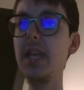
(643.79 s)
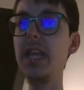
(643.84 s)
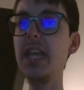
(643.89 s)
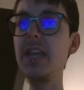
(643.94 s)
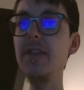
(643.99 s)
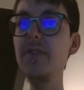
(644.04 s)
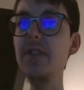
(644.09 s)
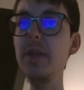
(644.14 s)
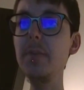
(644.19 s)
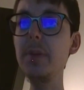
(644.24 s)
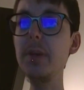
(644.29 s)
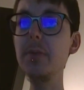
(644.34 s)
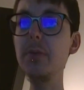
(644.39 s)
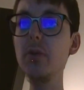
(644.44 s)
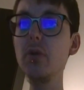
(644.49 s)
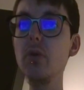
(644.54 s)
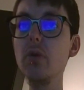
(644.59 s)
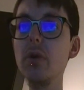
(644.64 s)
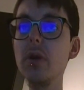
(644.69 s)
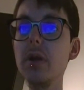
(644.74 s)
Even the
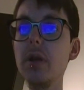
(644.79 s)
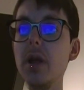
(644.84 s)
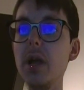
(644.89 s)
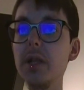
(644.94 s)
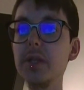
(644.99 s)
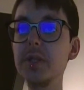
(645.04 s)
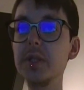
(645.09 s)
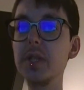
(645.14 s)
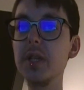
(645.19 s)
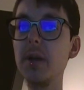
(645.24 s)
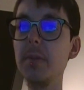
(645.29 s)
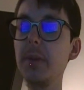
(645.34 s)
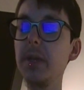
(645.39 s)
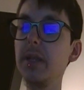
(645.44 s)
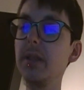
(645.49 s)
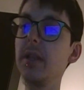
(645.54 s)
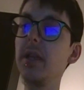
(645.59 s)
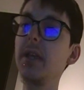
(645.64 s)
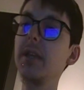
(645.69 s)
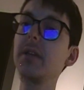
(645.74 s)
people who are not scummy,
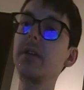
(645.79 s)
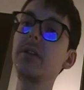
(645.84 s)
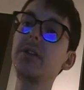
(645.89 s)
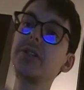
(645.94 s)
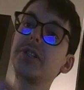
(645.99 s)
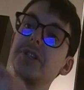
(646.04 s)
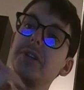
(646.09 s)
like